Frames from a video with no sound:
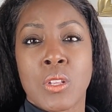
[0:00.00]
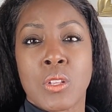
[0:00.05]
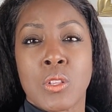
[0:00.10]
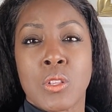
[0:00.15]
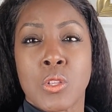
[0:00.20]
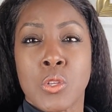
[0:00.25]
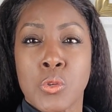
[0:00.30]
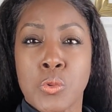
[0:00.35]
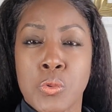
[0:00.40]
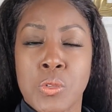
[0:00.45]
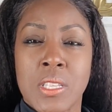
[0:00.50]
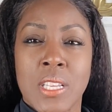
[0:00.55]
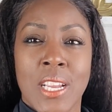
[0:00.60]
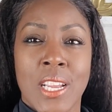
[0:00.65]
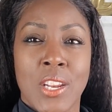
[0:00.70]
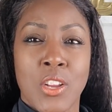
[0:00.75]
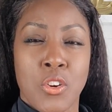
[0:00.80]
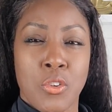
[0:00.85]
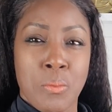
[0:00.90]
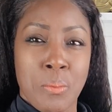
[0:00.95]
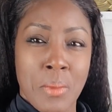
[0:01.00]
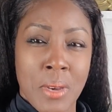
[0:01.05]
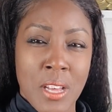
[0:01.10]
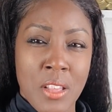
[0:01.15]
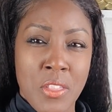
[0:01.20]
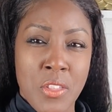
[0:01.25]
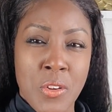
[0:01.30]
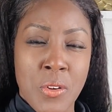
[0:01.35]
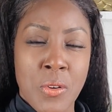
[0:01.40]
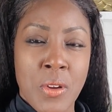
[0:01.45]
losing her
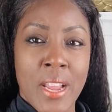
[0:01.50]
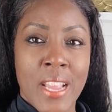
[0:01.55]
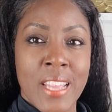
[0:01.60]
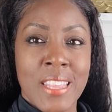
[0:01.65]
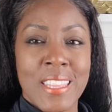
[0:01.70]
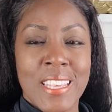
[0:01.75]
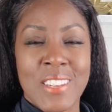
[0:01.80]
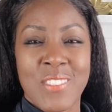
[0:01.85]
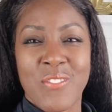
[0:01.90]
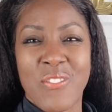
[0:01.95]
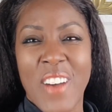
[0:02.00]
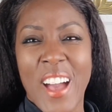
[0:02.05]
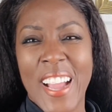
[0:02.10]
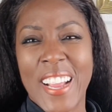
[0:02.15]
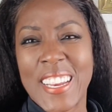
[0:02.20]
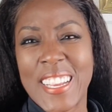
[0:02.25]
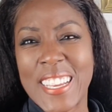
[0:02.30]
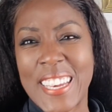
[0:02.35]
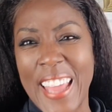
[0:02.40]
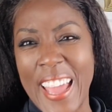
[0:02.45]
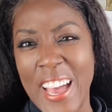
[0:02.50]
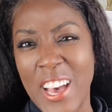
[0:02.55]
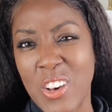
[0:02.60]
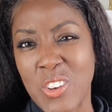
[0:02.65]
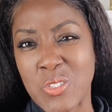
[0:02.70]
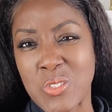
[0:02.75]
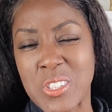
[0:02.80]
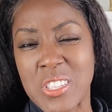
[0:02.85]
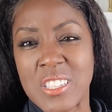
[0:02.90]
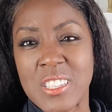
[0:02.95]
mother, and then finding
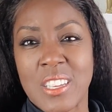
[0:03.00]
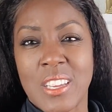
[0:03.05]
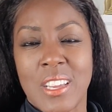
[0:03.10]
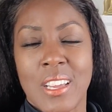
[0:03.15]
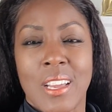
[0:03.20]
out